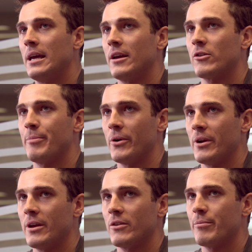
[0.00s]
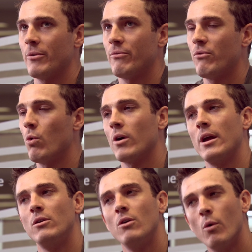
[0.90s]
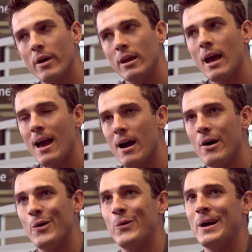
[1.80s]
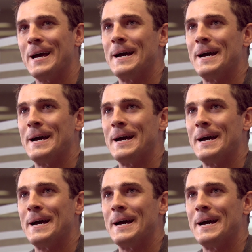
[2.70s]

experience before and knowing how